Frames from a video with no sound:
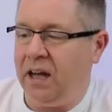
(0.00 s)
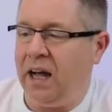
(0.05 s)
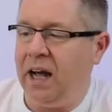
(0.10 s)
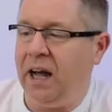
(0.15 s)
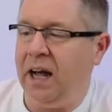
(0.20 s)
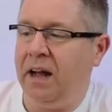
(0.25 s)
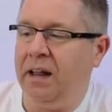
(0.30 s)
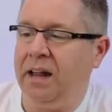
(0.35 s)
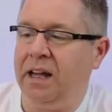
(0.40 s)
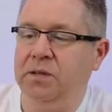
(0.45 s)

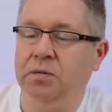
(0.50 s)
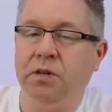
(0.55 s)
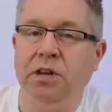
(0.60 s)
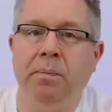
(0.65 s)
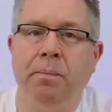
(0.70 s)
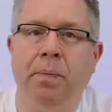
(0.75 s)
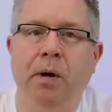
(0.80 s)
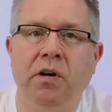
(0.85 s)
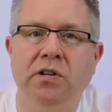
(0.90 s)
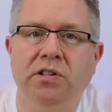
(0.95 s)
that's what
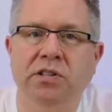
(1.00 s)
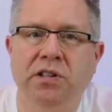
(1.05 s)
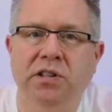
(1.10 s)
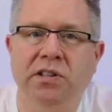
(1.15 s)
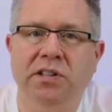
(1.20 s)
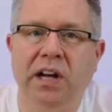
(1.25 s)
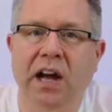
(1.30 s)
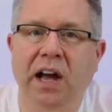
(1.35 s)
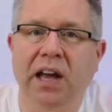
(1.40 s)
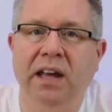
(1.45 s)
the box
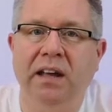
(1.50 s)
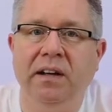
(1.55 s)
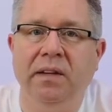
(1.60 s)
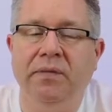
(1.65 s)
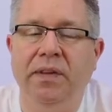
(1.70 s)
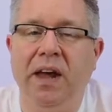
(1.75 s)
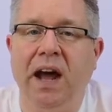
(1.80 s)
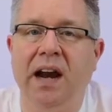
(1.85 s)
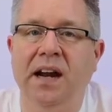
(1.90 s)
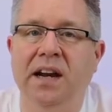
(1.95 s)
looks like,
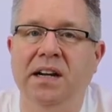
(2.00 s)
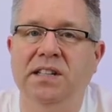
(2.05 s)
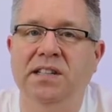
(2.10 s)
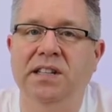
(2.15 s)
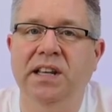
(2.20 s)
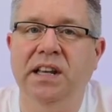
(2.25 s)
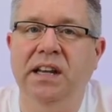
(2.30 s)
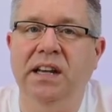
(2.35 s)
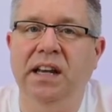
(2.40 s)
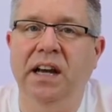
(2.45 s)
and
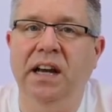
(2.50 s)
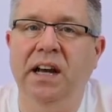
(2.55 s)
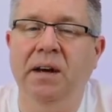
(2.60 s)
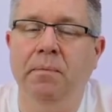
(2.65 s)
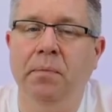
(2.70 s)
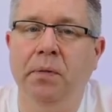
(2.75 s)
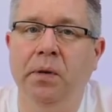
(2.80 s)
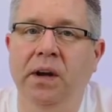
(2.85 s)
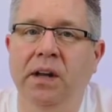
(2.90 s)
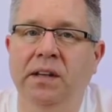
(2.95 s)
it's the
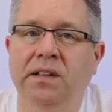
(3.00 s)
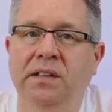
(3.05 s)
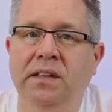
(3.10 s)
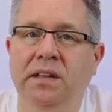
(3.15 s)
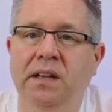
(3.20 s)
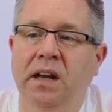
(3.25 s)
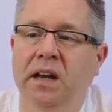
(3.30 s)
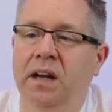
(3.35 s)
uh, Boya